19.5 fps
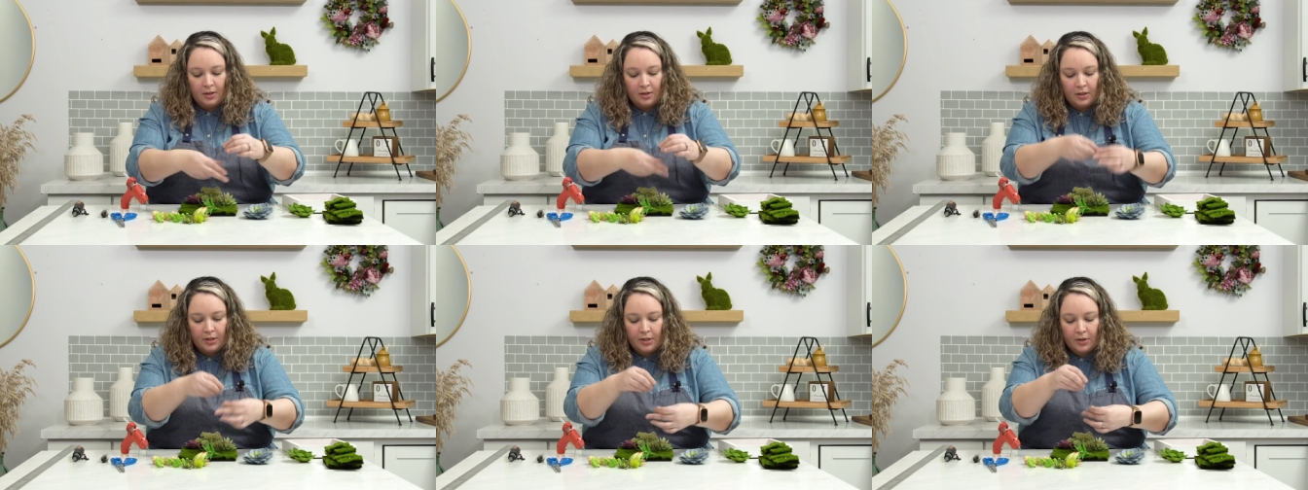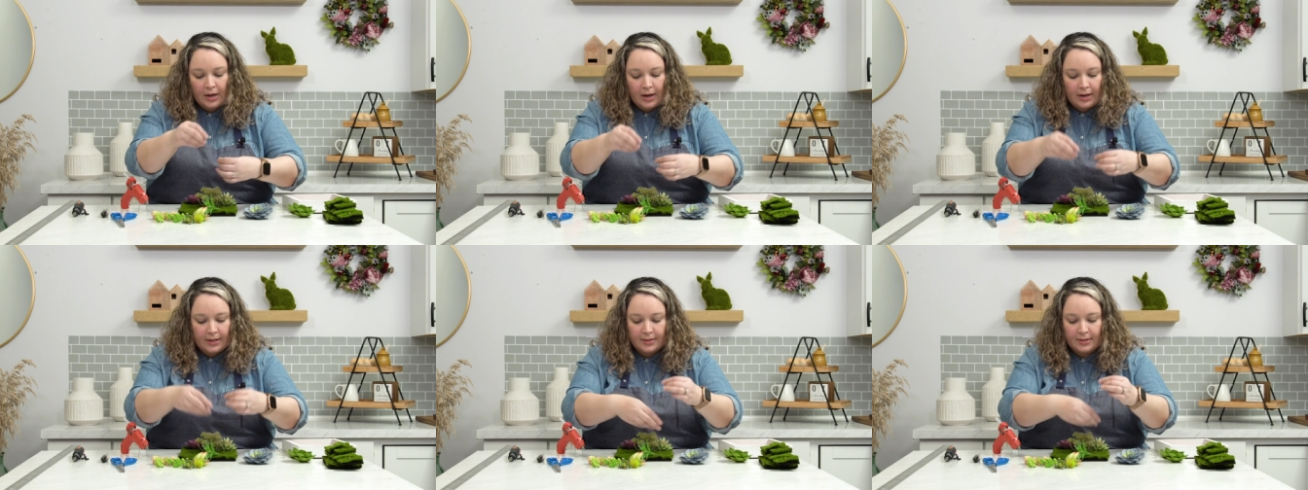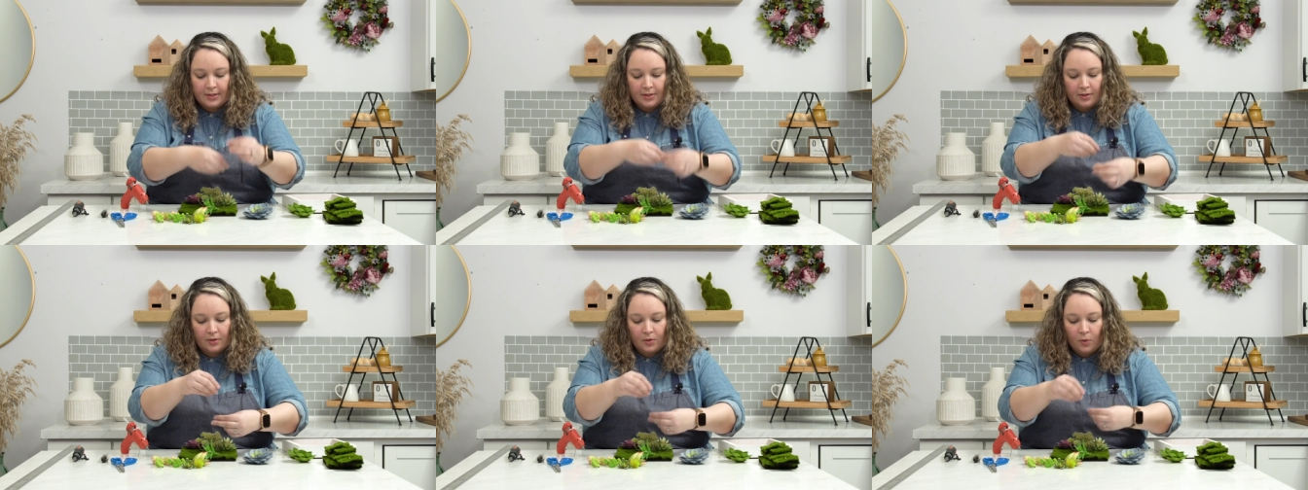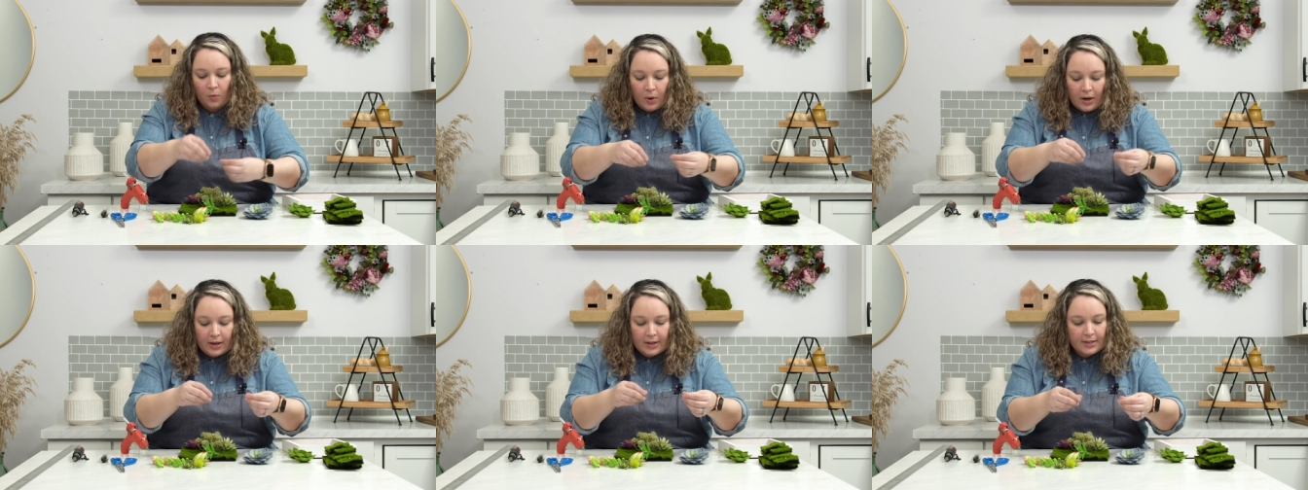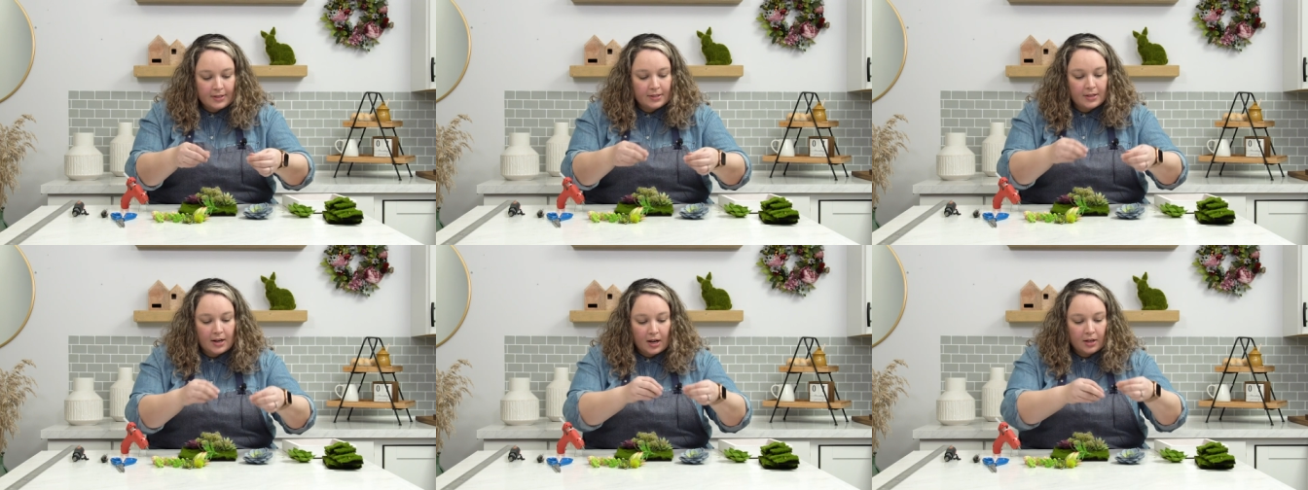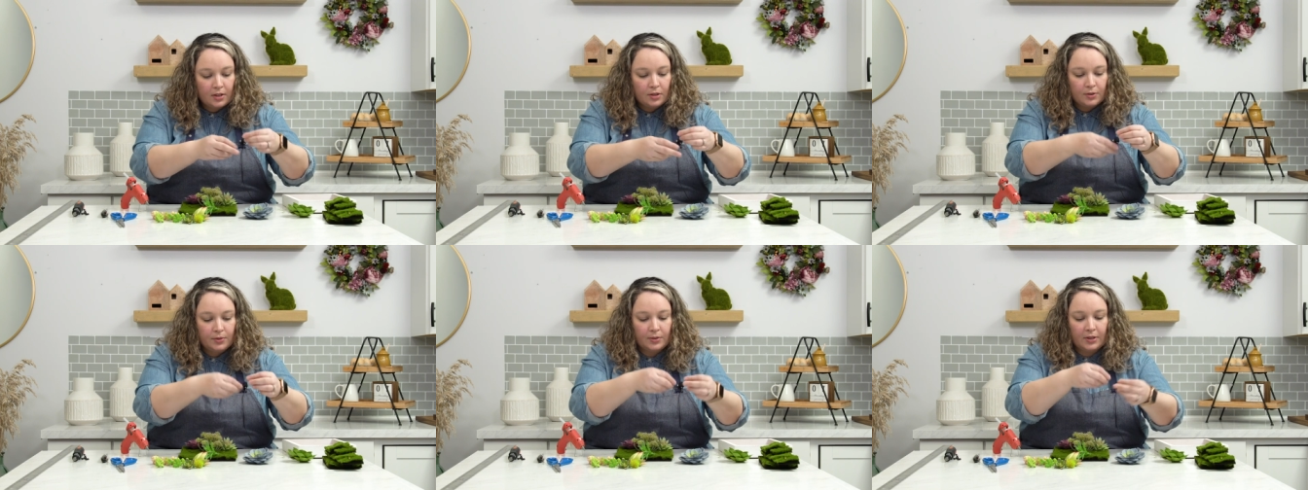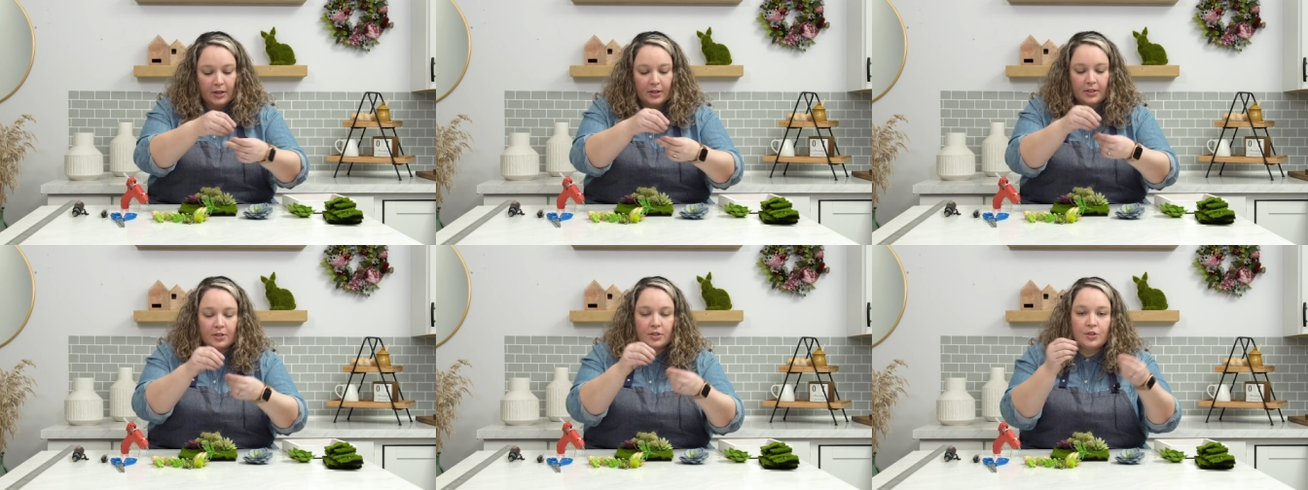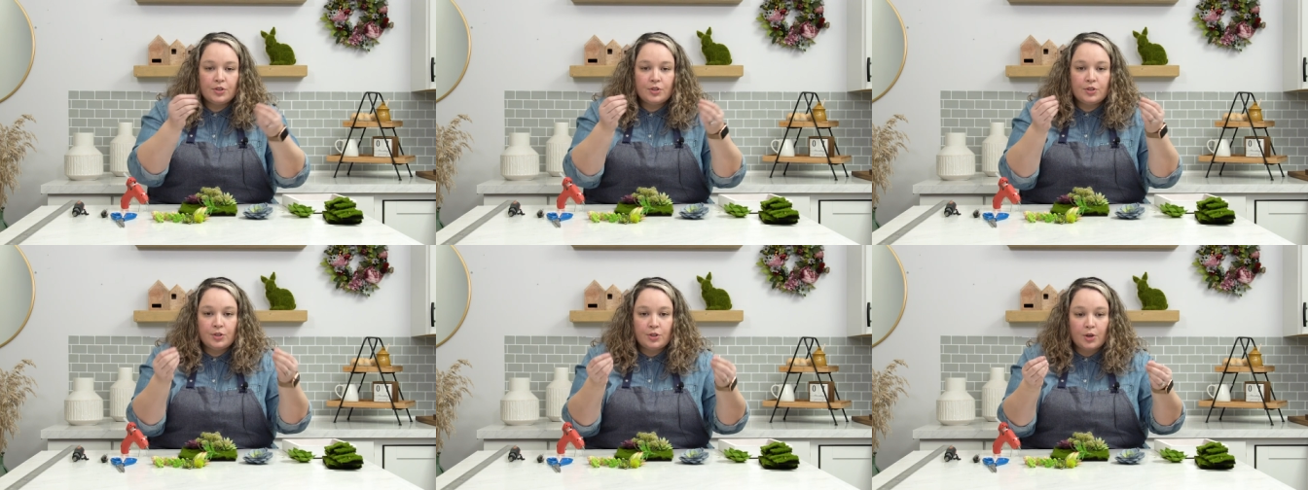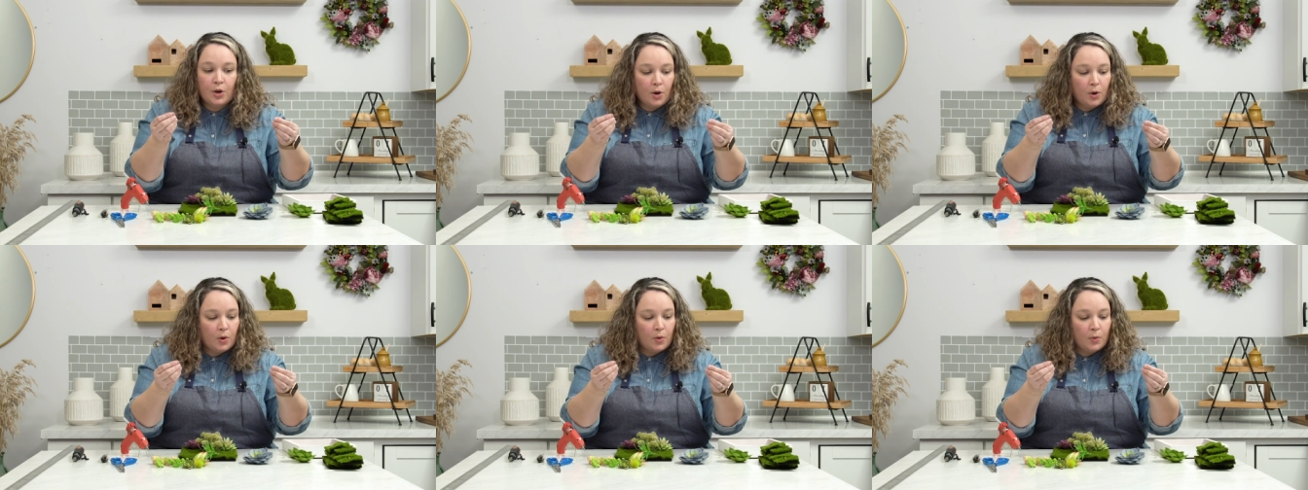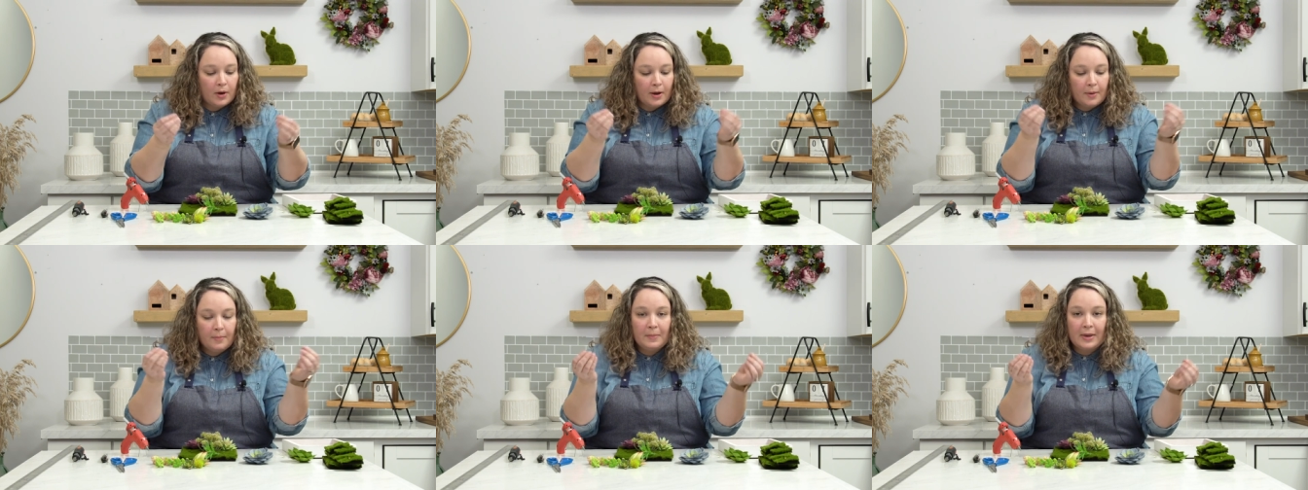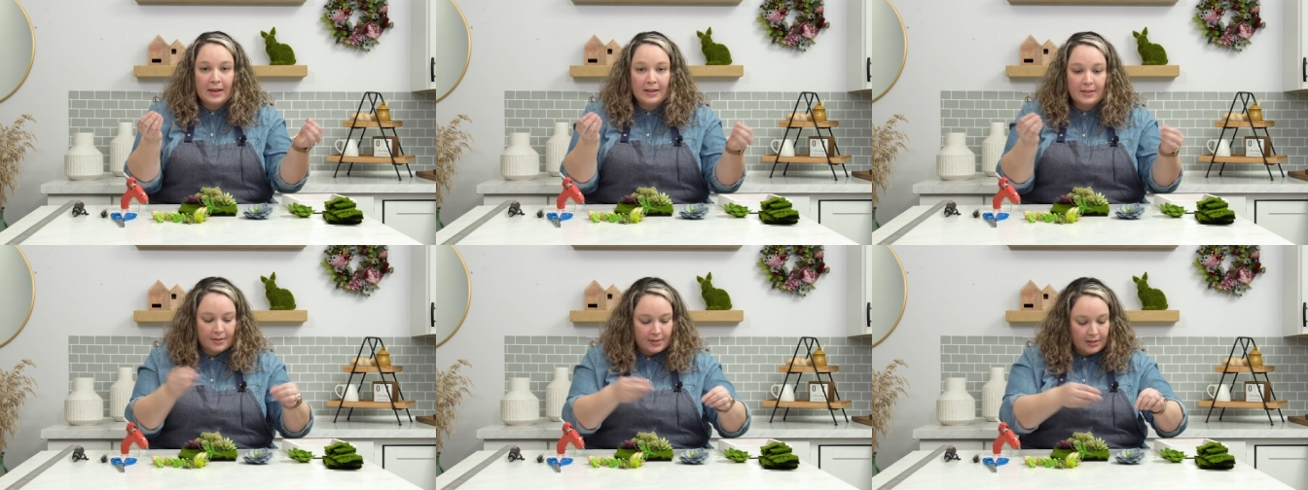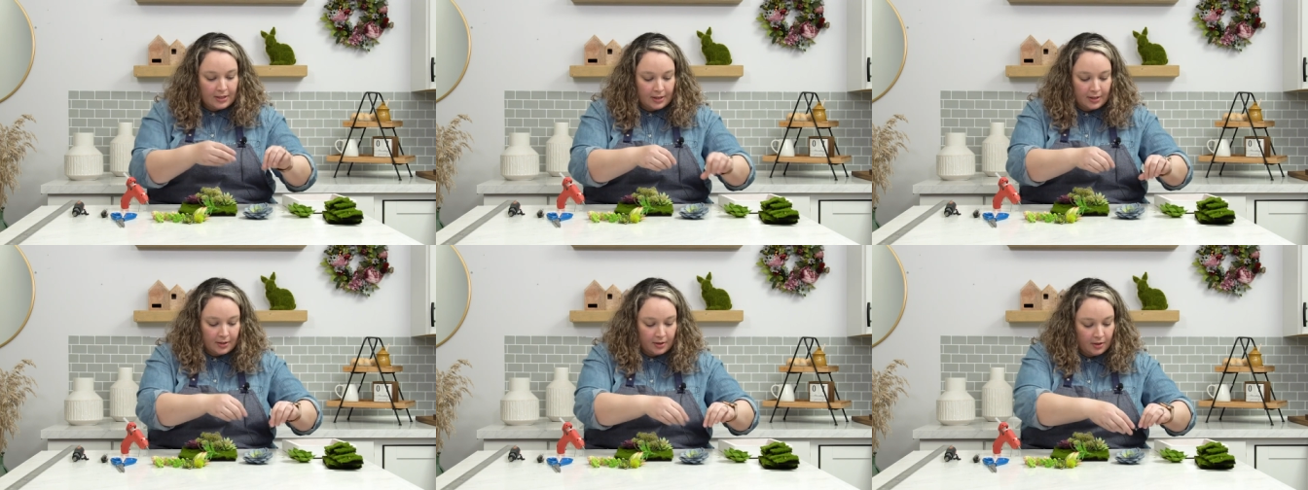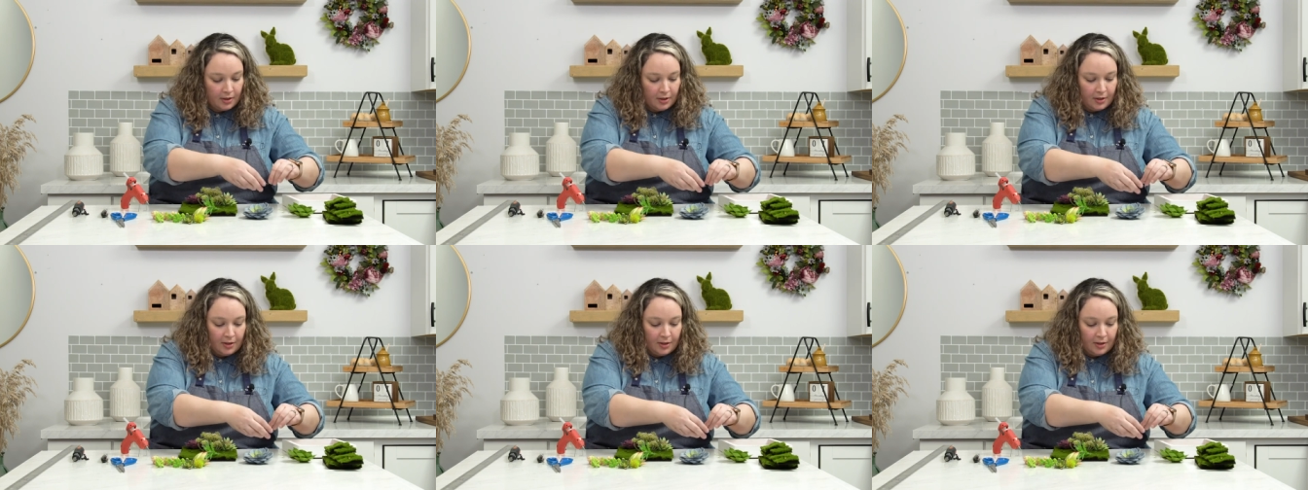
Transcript: You guys, why is hot glue gun so messy?